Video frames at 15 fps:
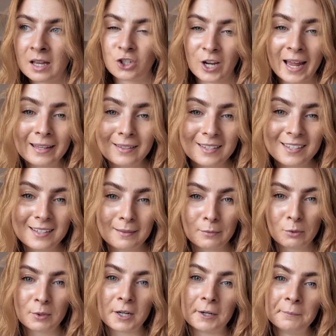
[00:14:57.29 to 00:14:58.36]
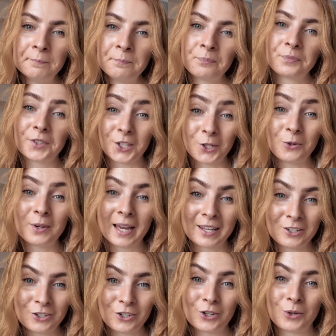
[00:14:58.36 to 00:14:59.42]
Chant number 1, you
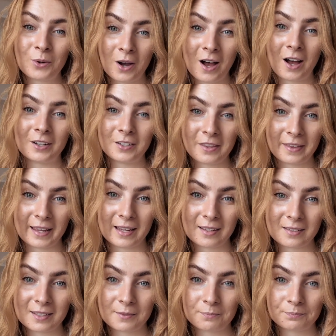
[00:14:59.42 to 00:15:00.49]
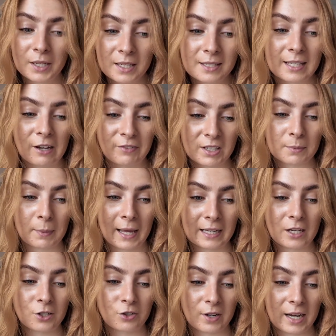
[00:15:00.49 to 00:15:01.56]
can do hard things. Pretty
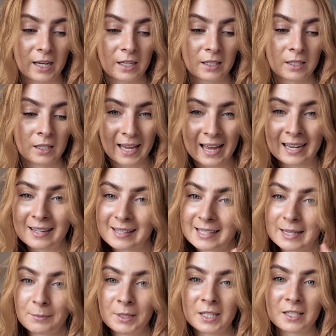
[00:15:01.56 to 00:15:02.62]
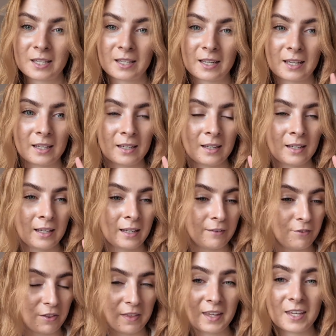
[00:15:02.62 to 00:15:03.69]
self-explanatory. again, it's similar to the,
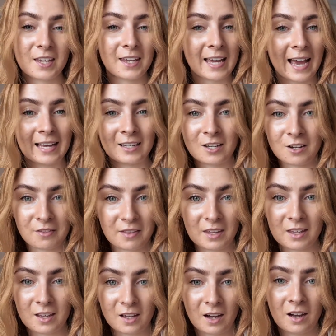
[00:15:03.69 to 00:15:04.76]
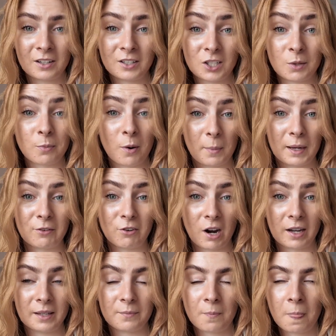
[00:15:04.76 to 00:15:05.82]
if you think you can and you think you can't, you're probably
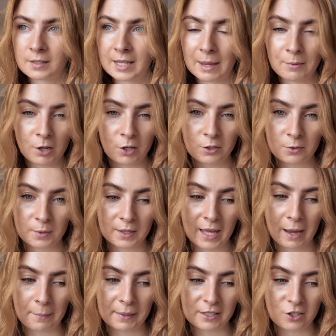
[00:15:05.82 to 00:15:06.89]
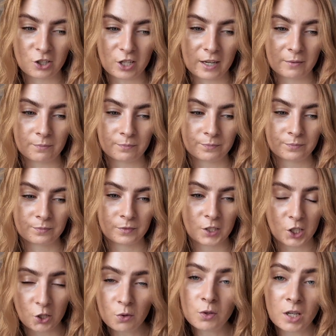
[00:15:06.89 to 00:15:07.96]
right. Same goes with that messaging.
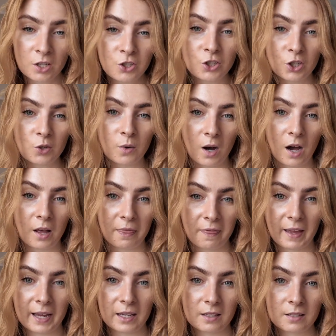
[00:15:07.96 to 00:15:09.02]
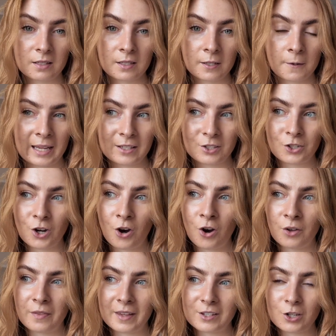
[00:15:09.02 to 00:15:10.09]
You can do hard things. It's
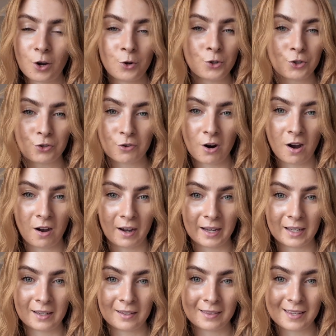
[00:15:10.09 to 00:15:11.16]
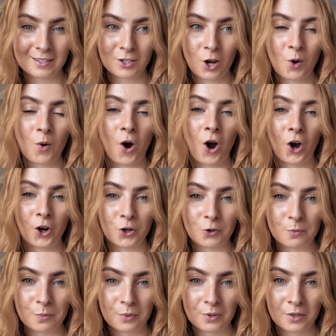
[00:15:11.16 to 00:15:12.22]
not, there's no try, there's no
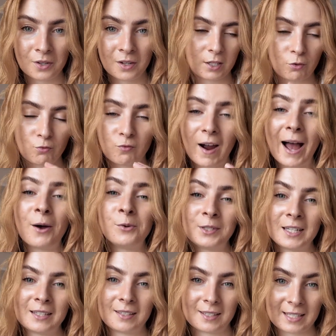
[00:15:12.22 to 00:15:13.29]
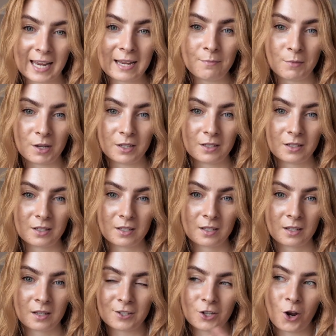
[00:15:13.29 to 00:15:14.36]
hope. It's a rounded
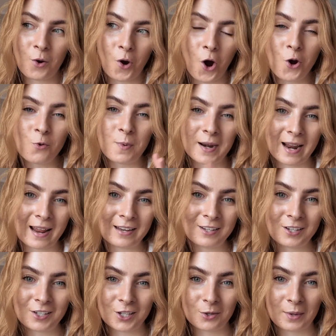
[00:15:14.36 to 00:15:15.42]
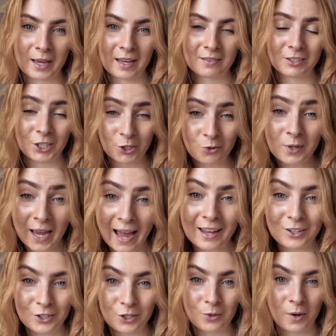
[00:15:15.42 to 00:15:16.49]
statement. There's no open end to it. You
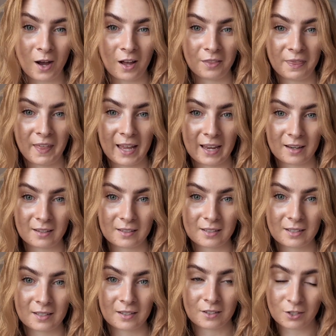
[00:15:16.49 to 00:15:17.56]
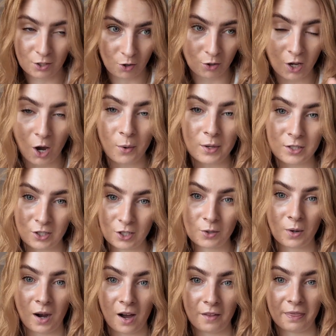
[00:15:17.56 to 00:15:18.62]
can do hard things. So go and
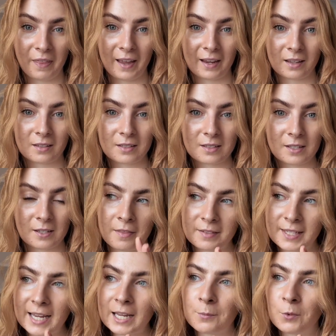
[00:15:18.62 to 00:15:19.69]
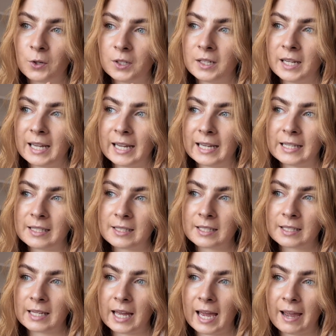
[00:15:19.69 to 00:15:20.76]
do hard things. And the second one
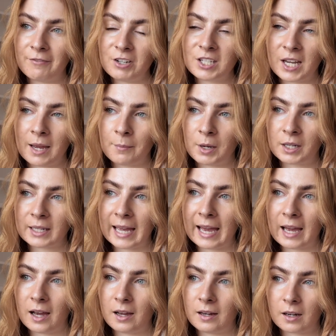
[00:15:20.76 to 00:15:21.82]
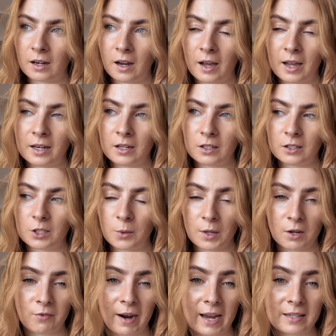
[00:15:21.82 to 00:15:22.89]
is, every time I get a client
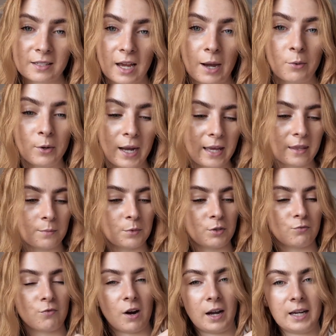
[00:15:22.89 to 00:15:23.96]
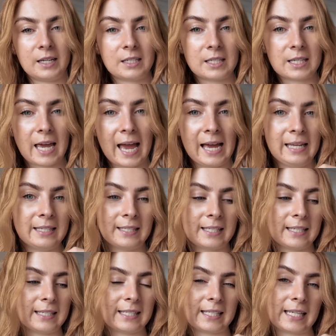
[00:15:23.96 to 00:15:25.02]
doing a race, I will get them to write
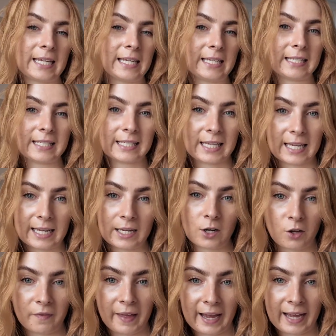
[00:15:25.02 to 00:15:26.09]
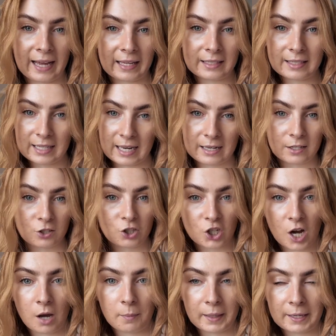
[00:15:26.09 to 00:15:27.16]
SCC on their hand in
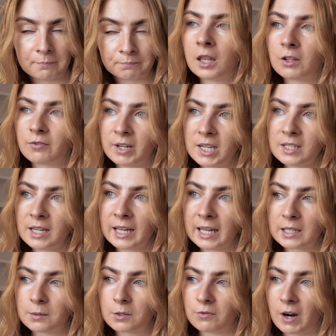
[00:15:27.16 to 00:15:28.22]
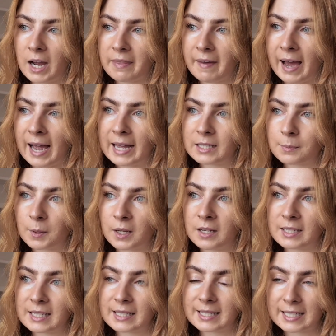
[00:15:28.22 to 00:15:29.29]
Sharpie. And the reason I get them to write that is
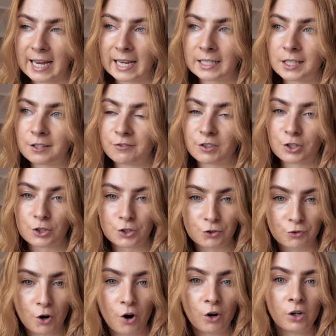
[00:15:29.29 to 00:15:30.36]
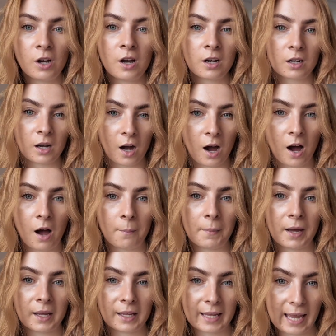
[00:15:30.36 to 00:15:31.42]
because it stands for strong,
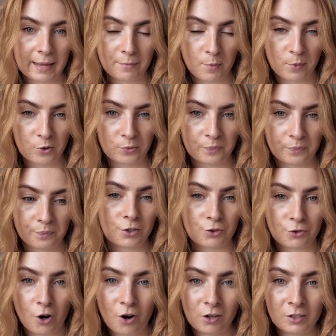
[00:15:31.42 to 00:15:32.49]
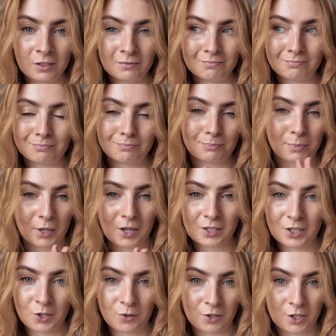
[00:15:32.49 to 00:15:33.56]
calm, capable. Strong,
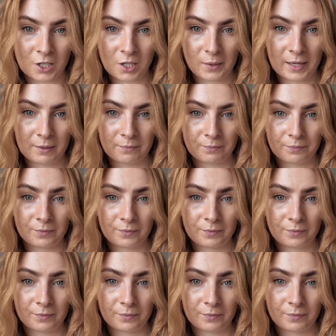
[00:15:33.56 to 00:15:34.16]
because you can do it.